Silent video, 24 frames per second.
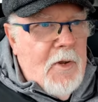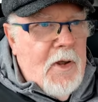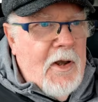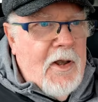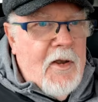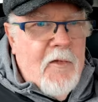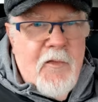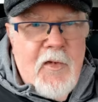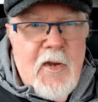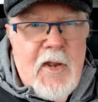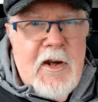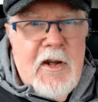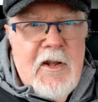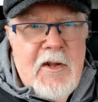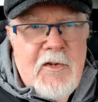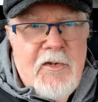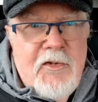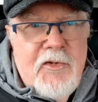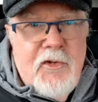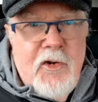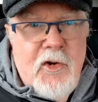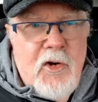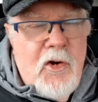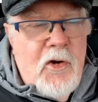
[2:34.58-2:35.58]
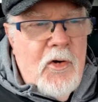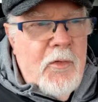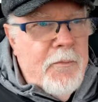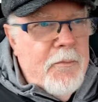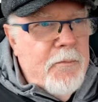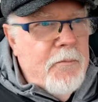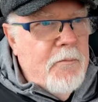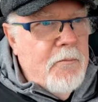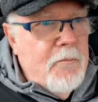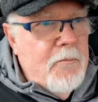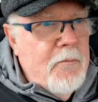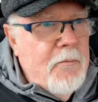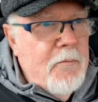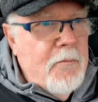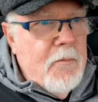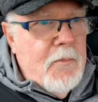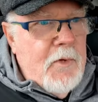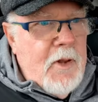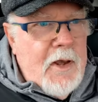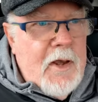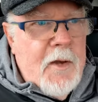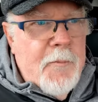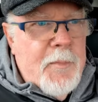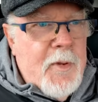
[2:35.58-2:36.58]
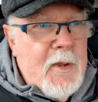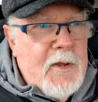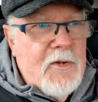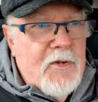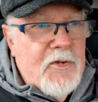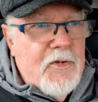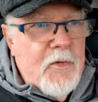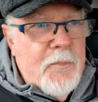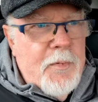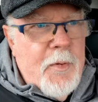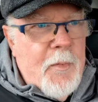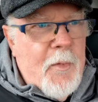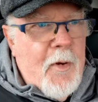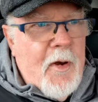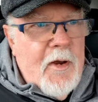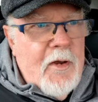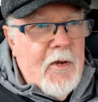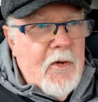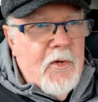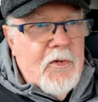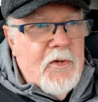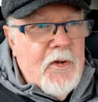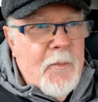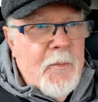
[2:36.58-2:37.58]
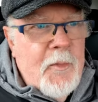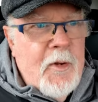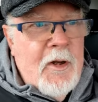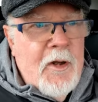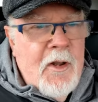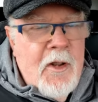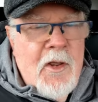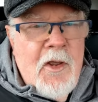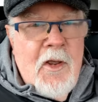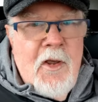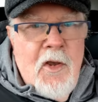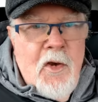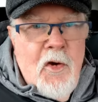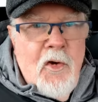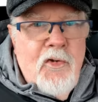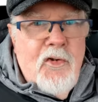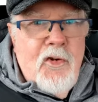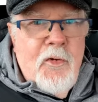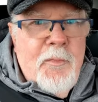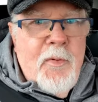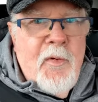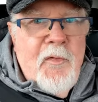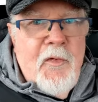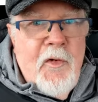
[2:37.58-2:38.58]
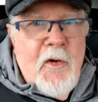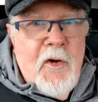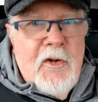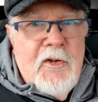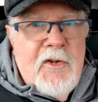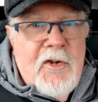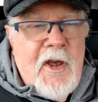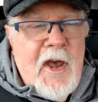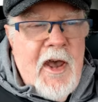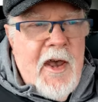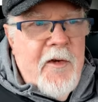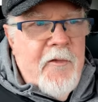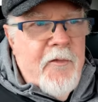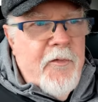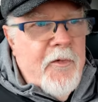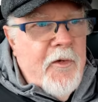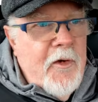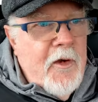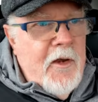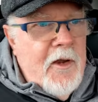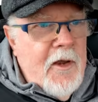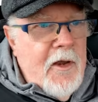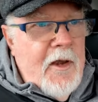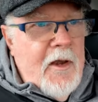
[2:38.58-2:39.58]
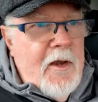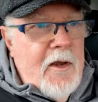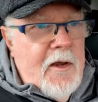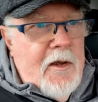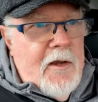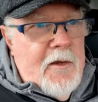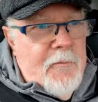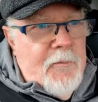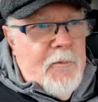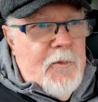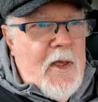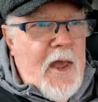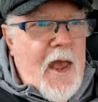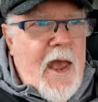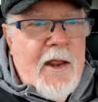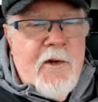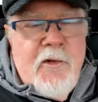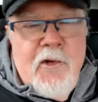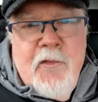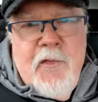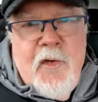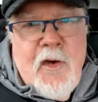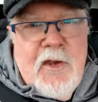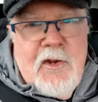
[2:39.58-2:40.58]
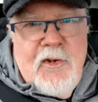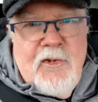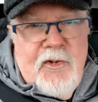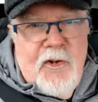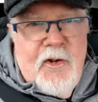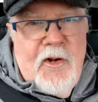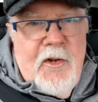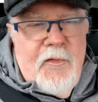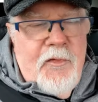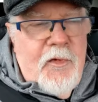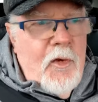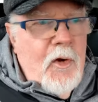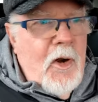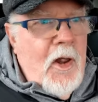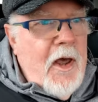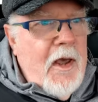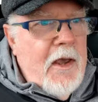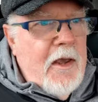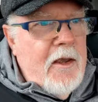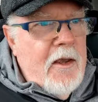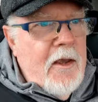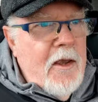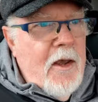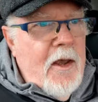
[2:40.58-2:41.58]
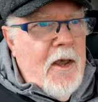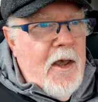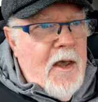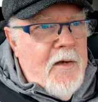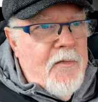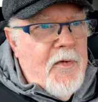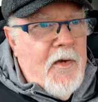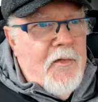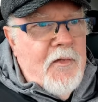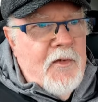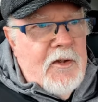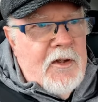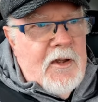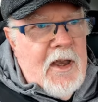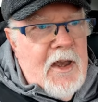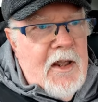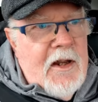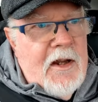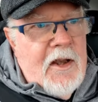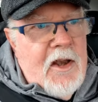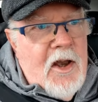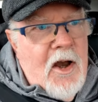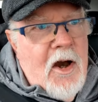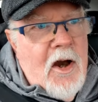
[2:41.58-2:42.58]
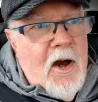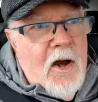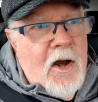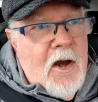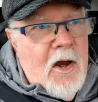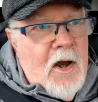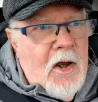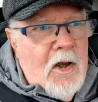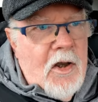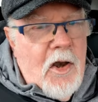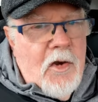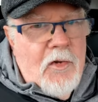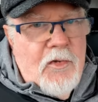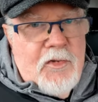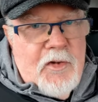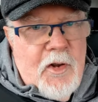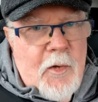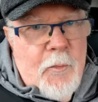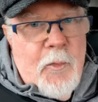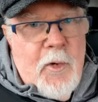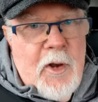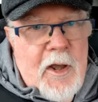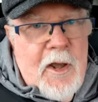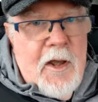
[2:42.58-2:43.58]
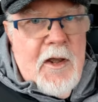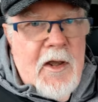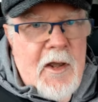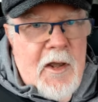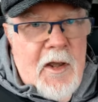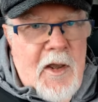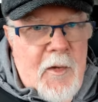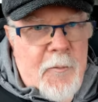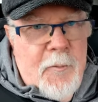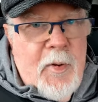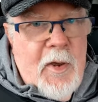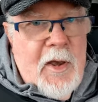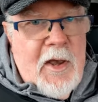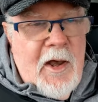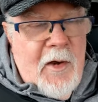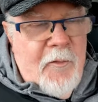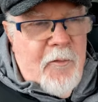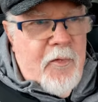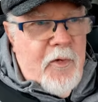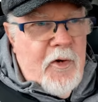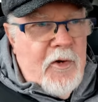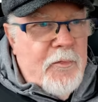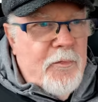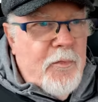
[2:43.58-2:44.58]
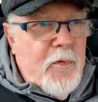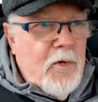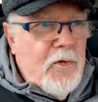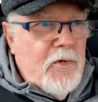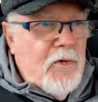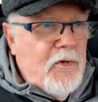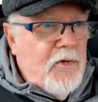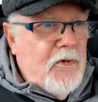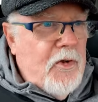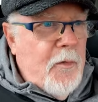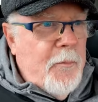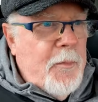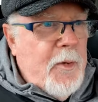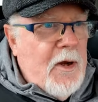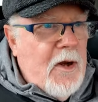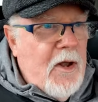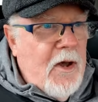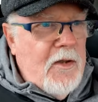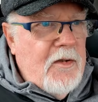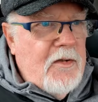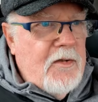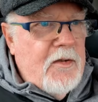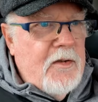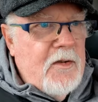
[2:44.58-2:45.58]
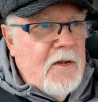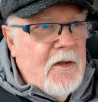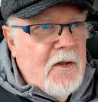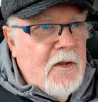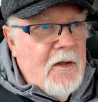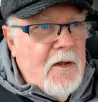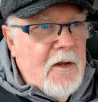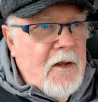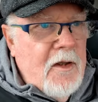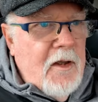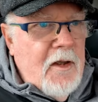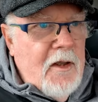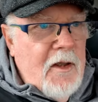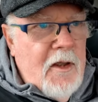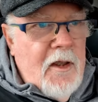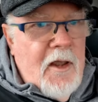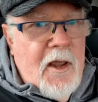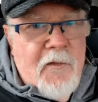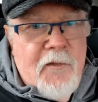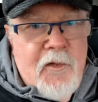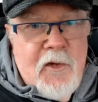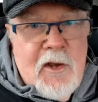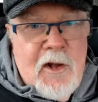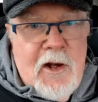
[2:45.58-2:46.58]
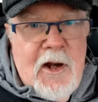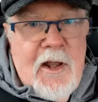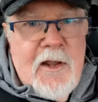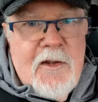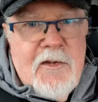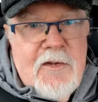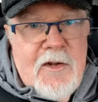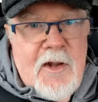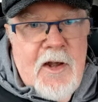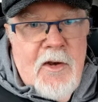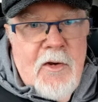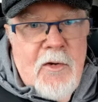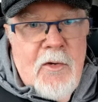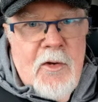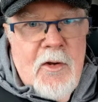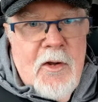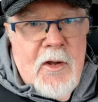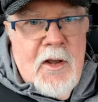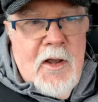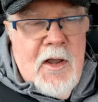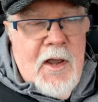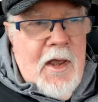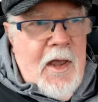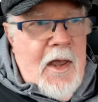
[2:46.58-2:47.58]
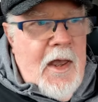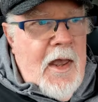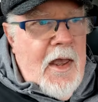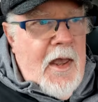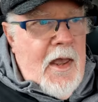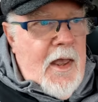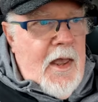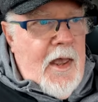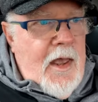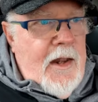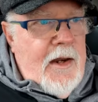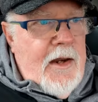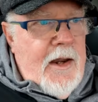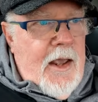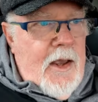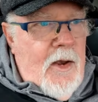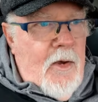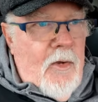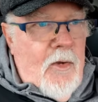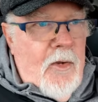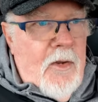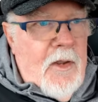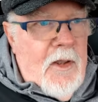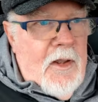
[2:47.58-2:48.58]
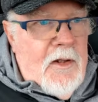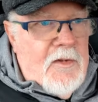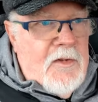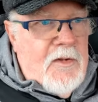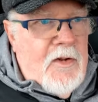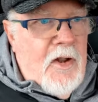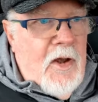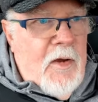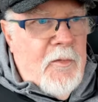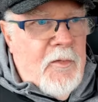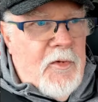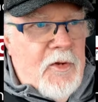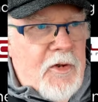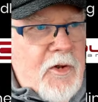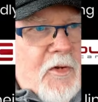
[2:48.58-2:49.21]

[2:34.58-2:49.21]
a convenience store like a big supermarket or something, or do you prefer to have the aggravation, if you like, of having to get in a car, go somewhere and pick up fresh produce? It'd be nice if you could let us know. And now, it's time to